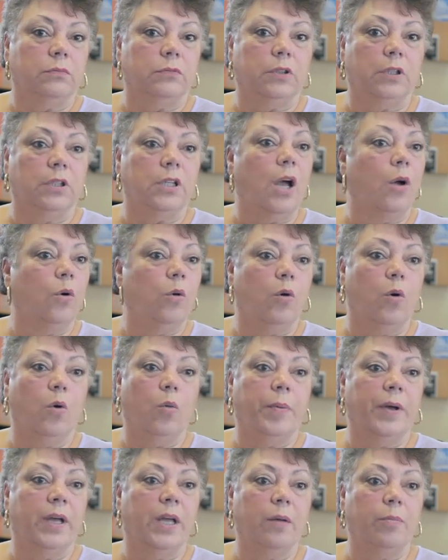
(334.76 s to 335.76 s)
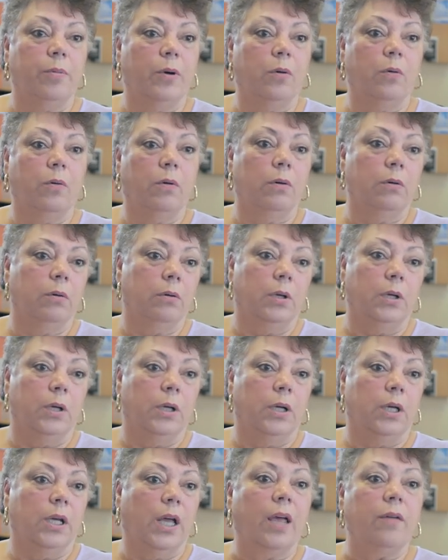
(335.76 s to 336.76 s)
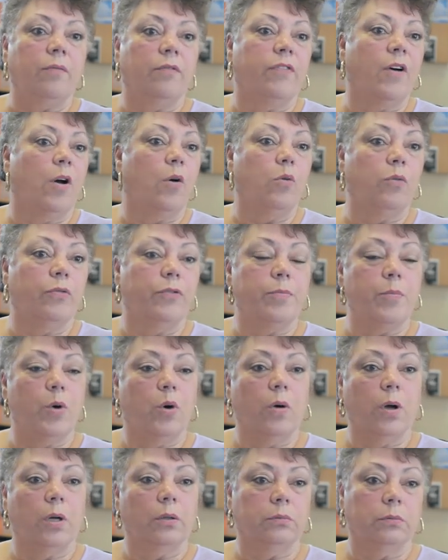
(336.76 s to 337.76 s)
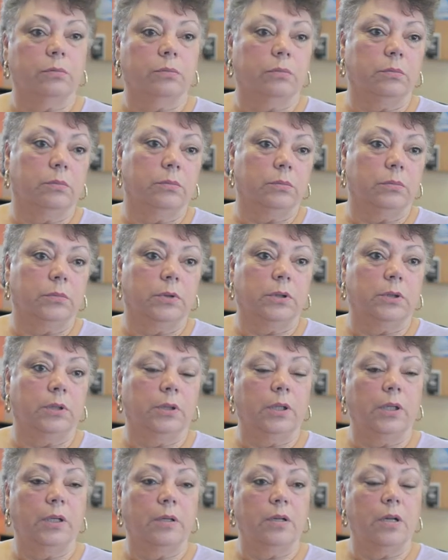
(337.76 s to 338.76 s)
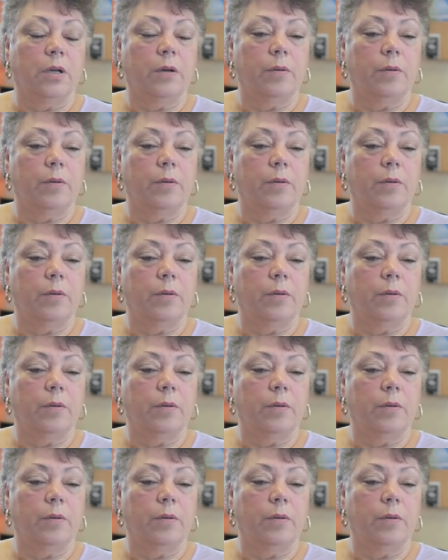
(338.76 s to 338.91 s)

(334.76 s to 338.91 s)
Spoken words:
local people, get involved more, it